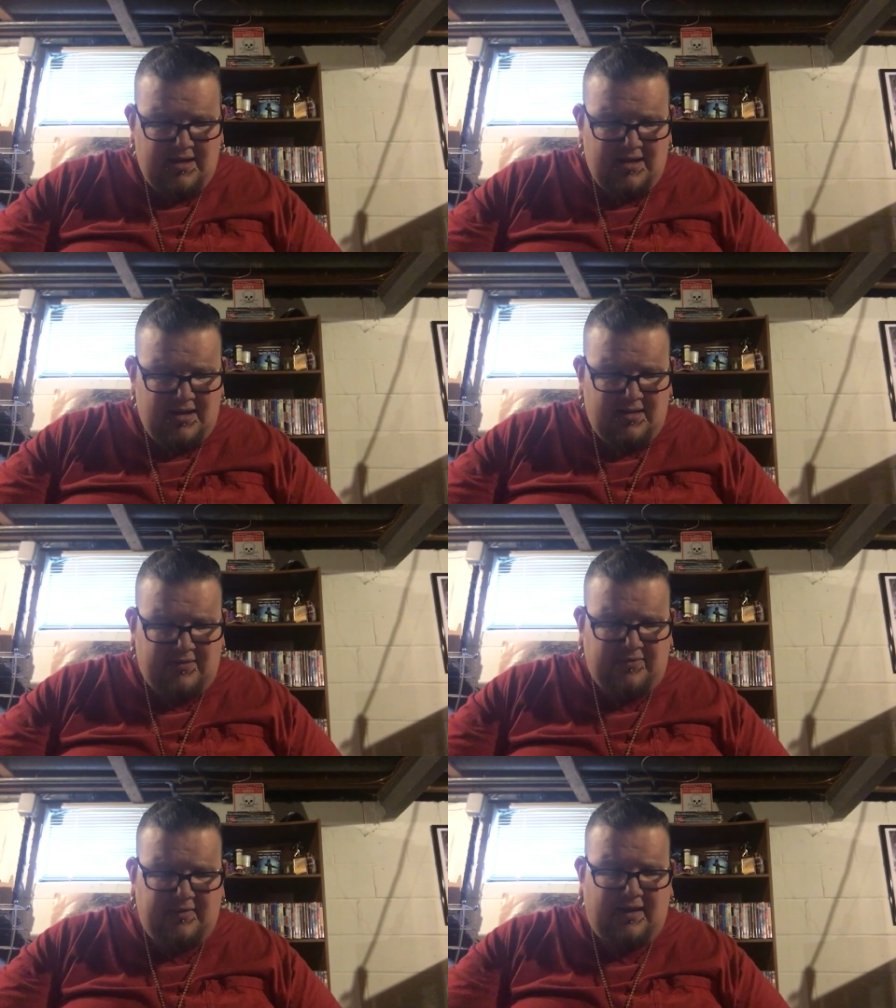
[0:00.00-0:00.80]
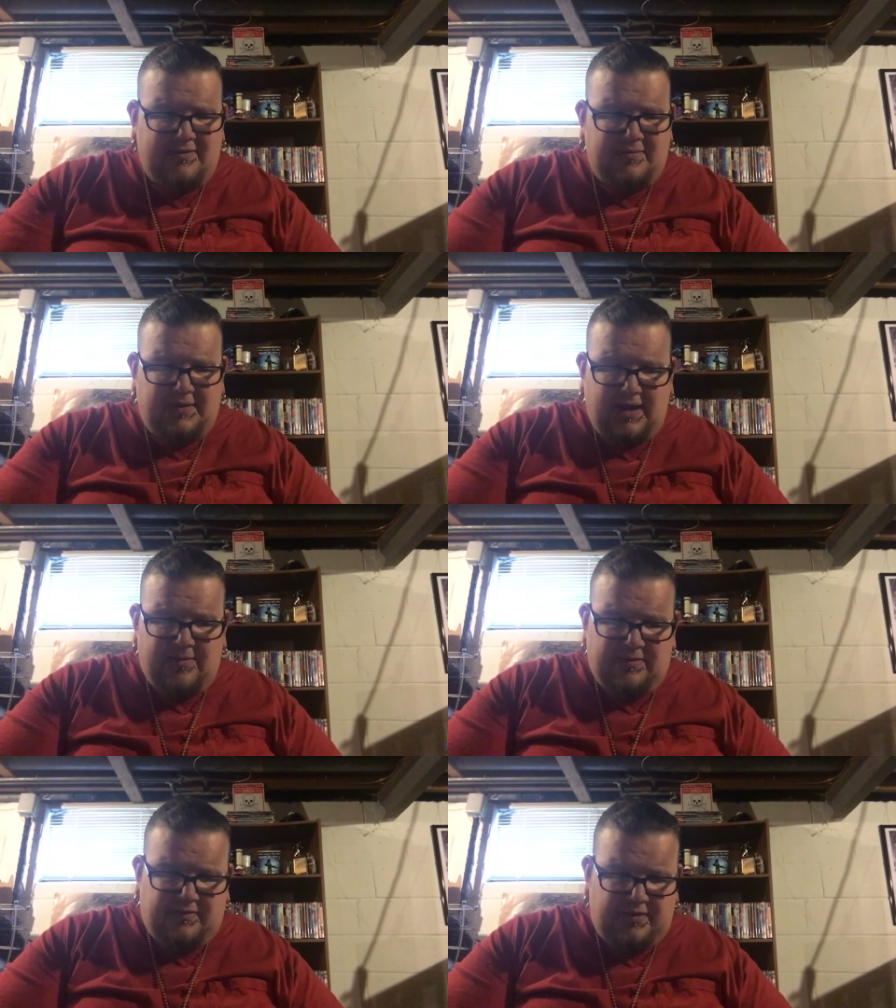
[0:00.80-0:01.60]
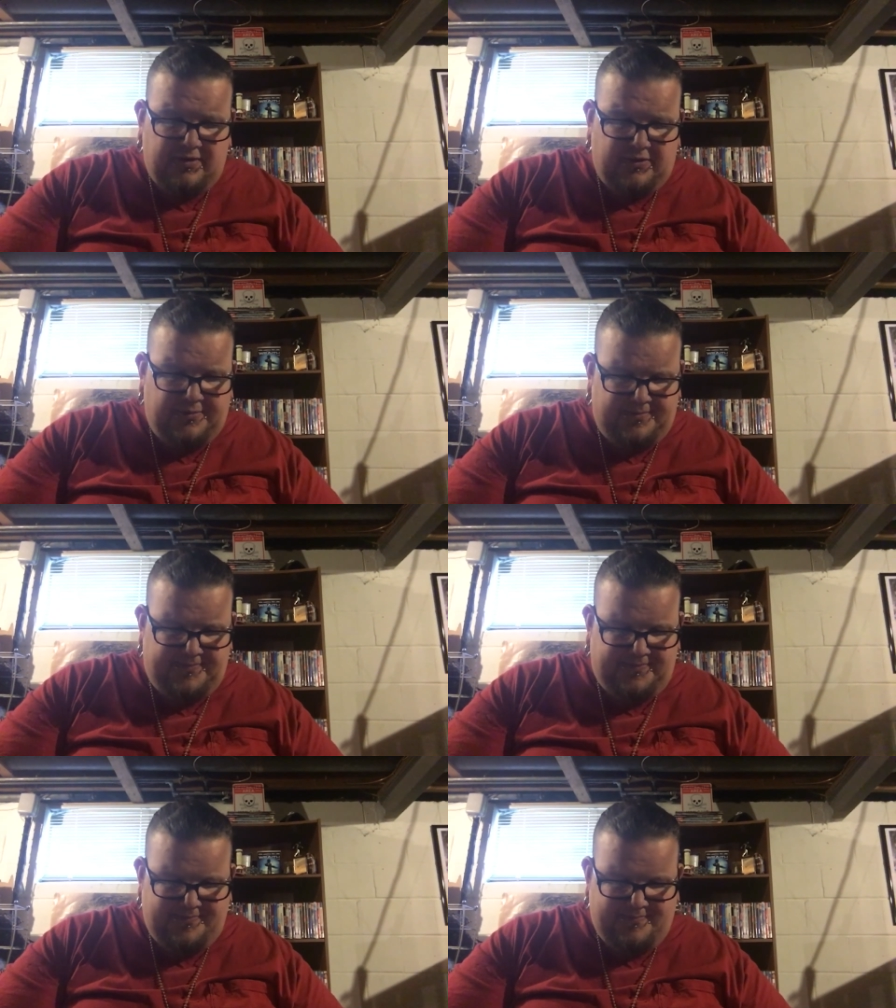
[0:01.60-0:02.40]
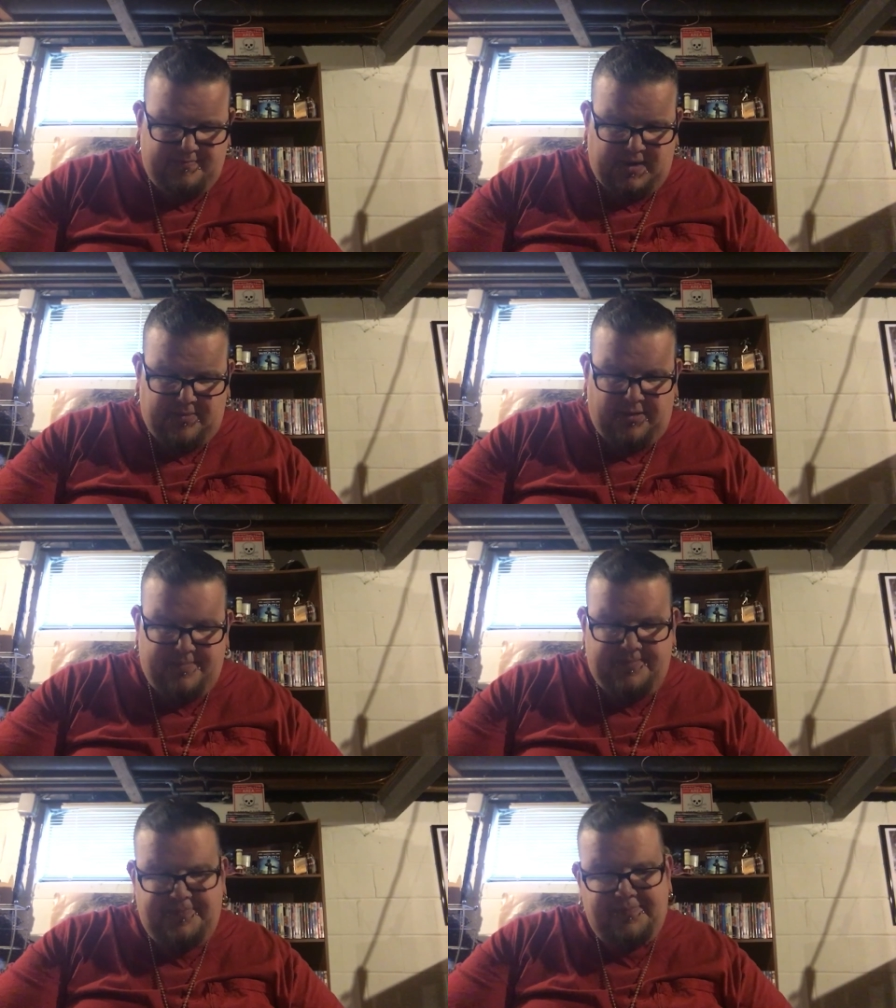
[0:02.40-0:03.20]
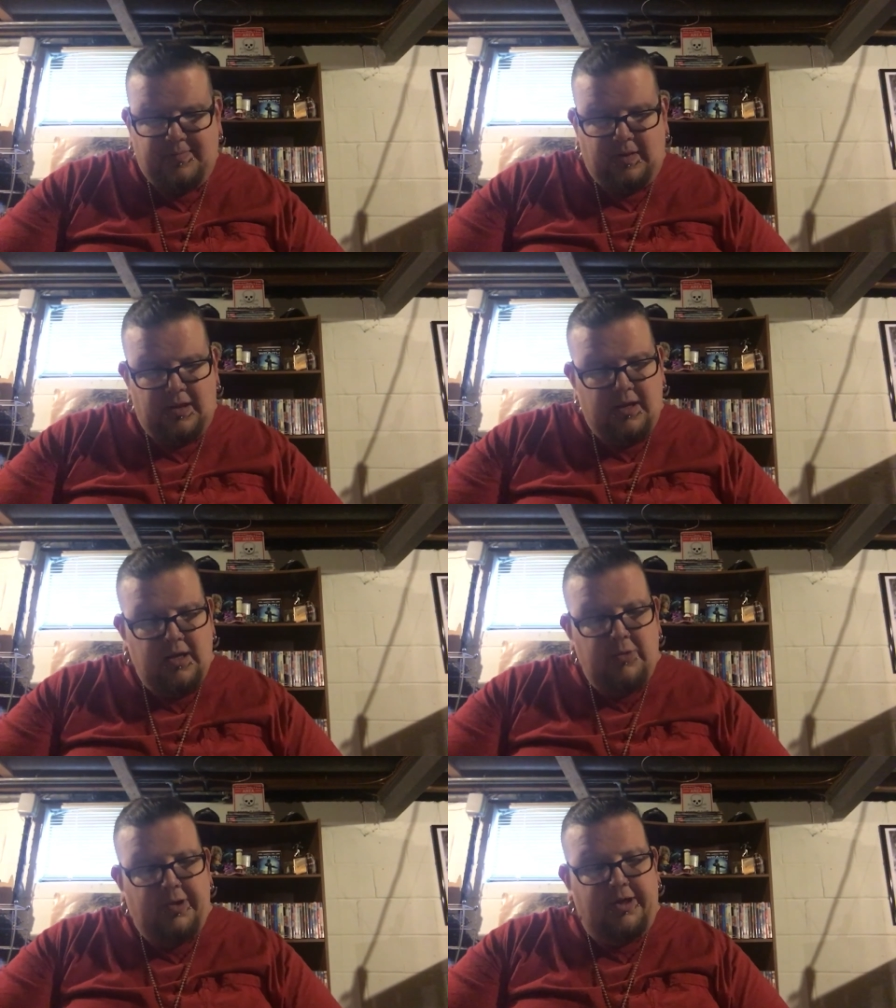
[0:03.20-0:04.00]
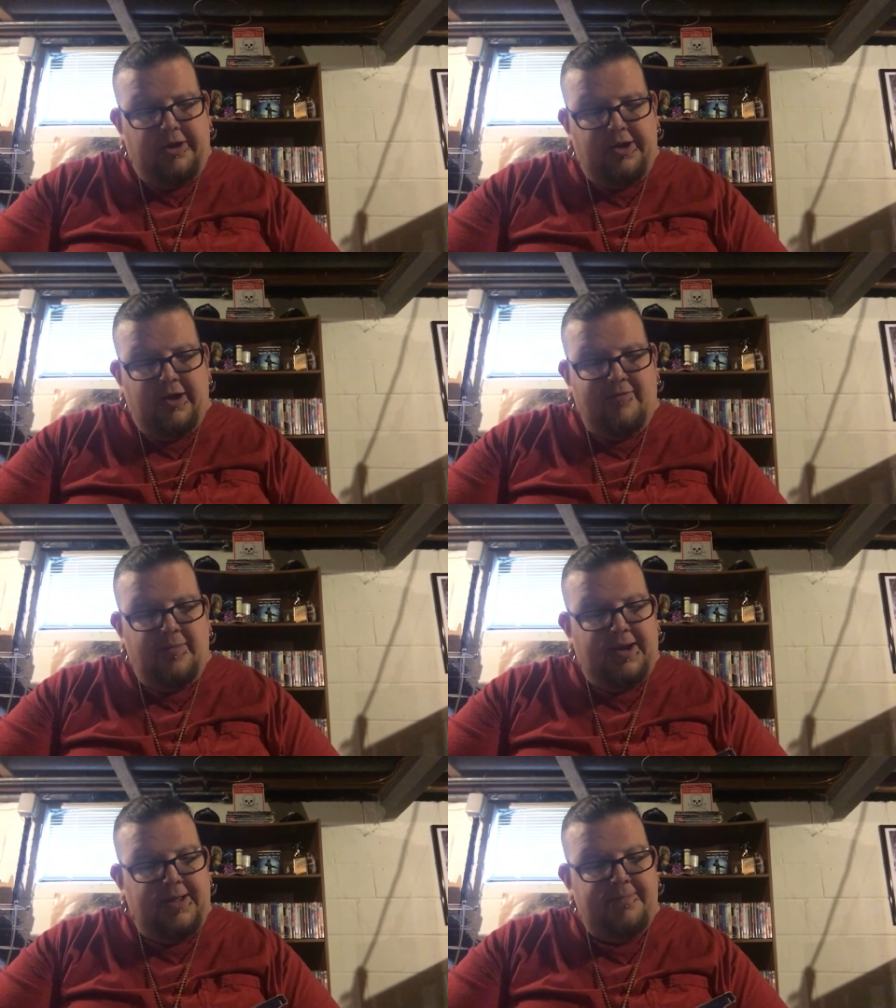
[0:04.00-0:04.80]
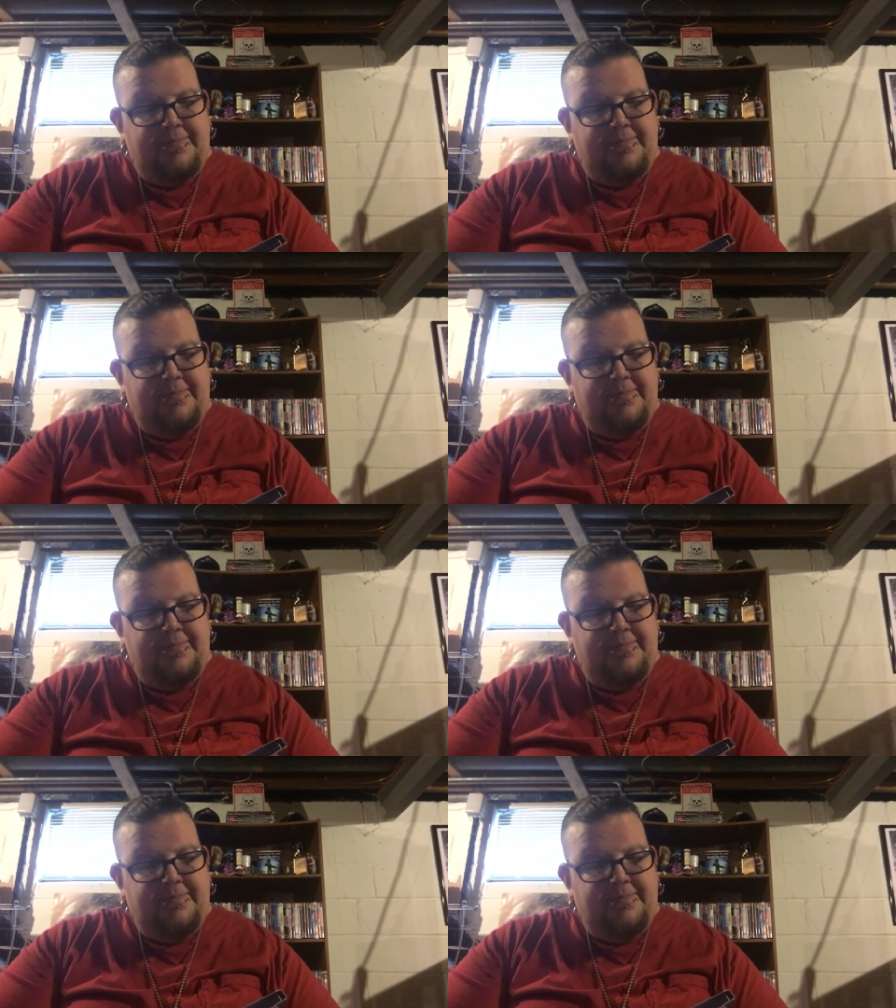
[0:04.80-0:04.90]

Yeah, this one's got some damage too. Bummer. Well, here you go, everybody.